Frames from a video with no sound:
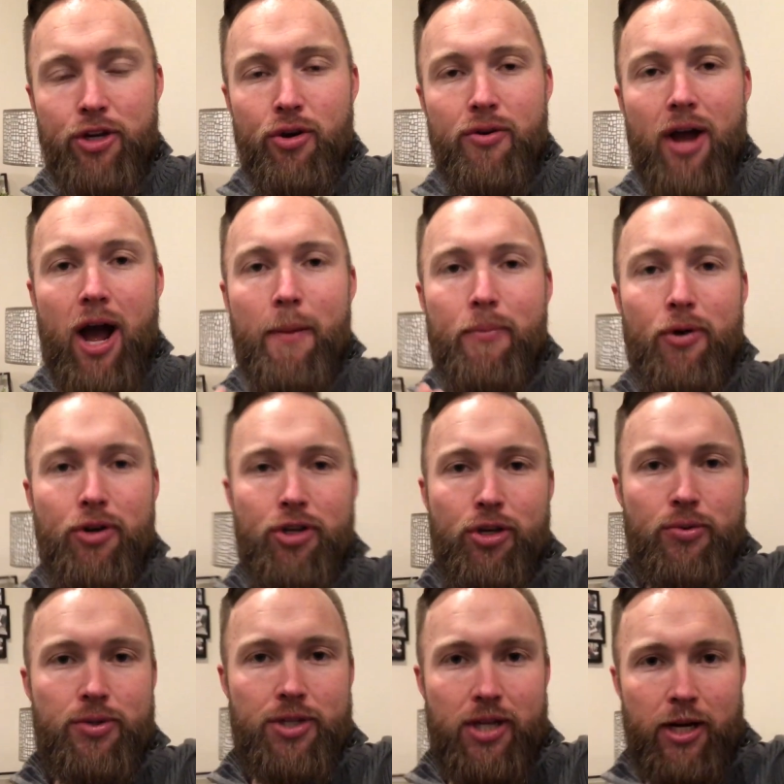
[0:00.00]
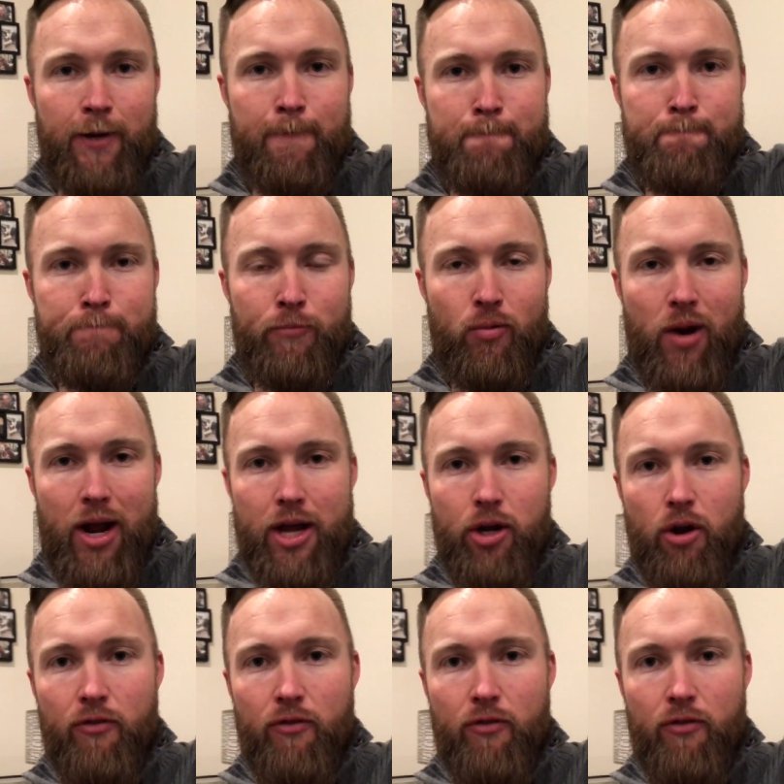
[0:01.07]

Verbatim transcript: you're not producing, right?